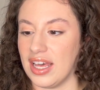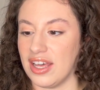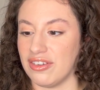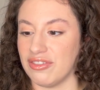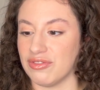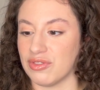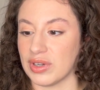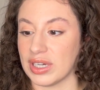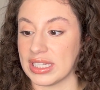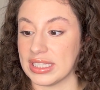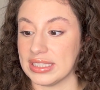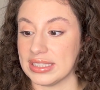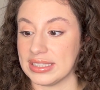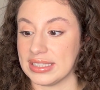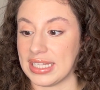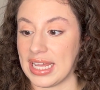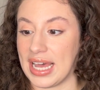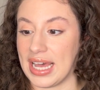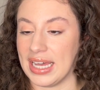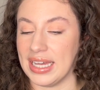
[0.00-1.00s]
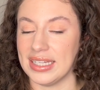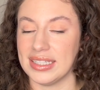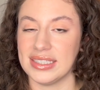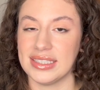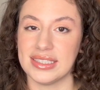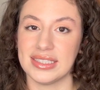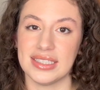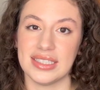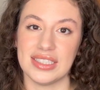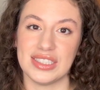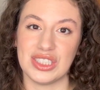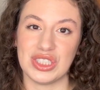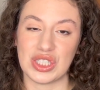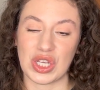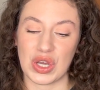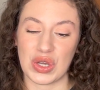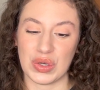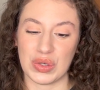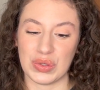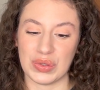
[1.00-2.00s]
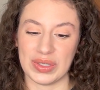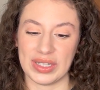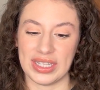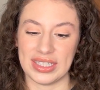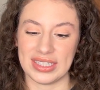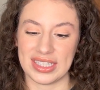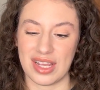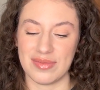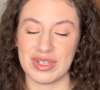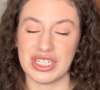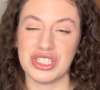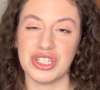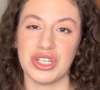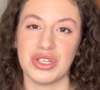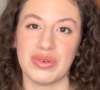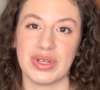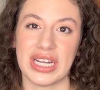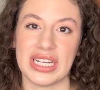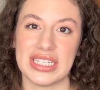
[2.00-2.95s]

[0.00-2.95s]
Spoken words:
for class. So let me show you what I